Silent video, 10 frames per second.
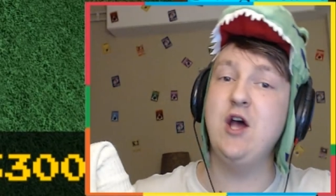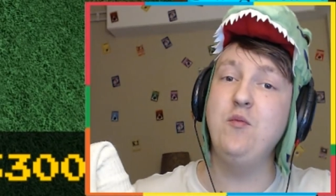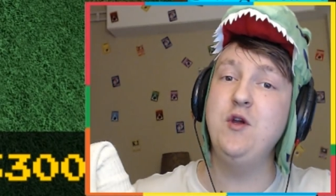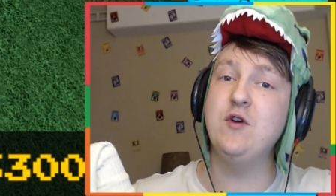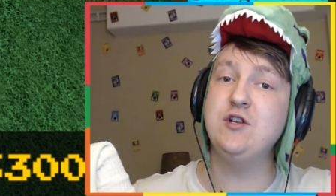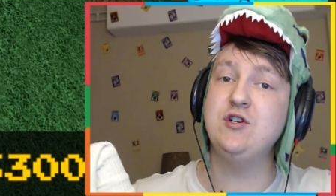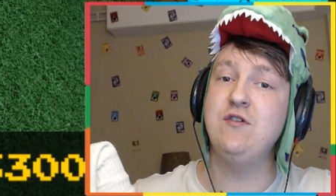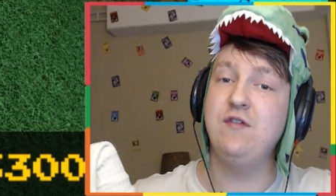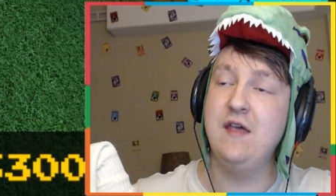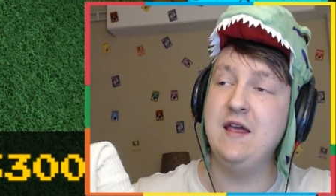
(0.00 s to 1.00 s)
Tell me what
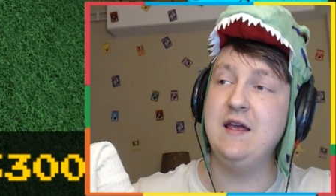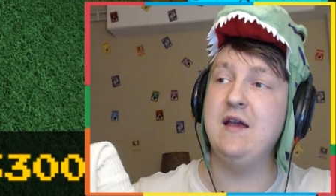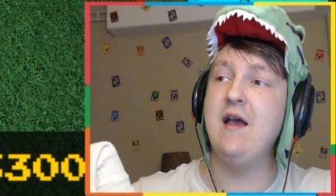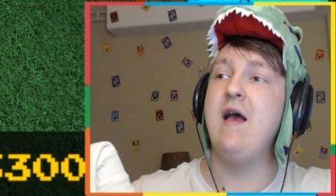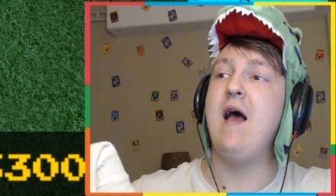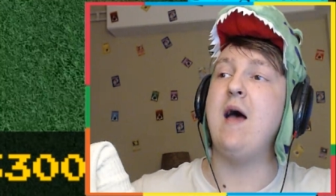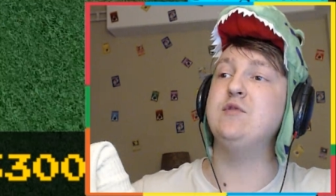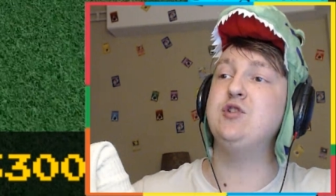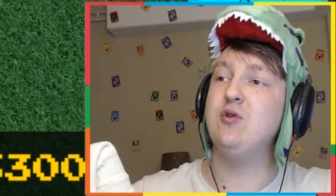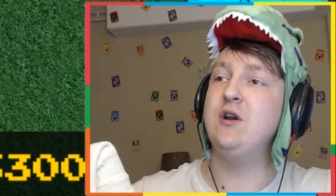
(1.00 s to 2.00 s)
you think.
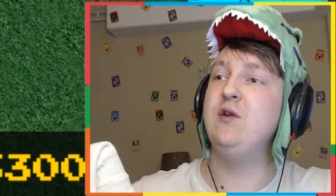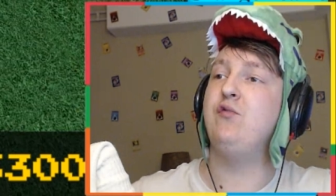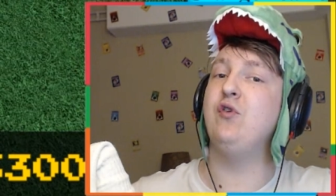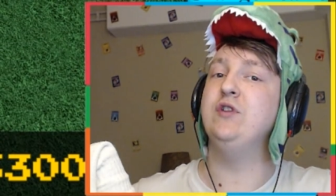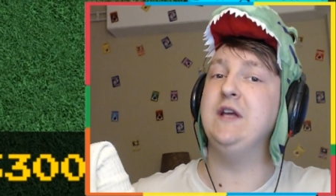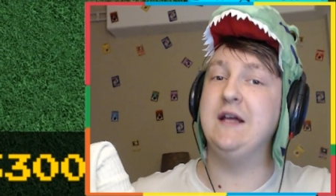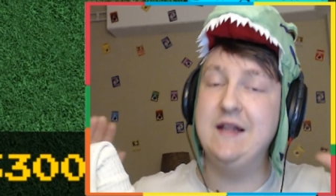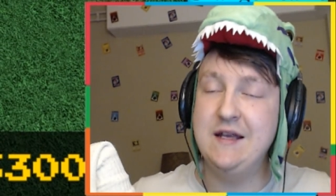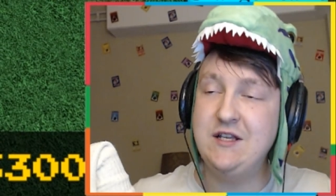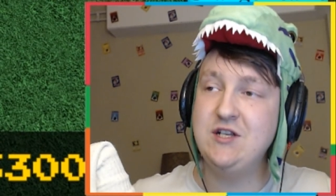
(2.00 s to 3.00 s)
I'm sorry for all the
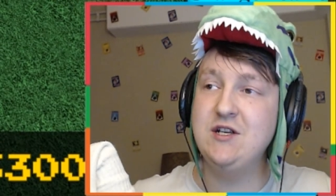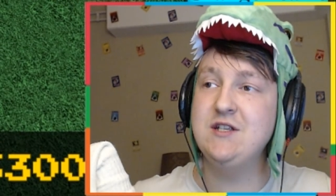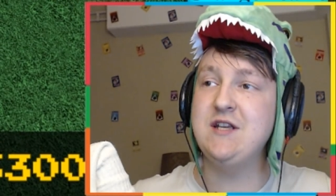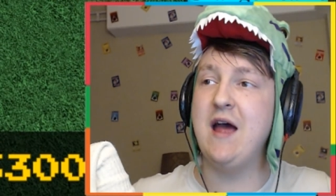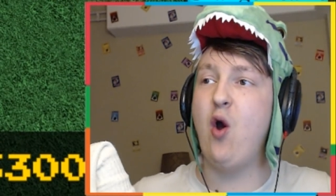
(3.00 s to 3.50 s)
glitches.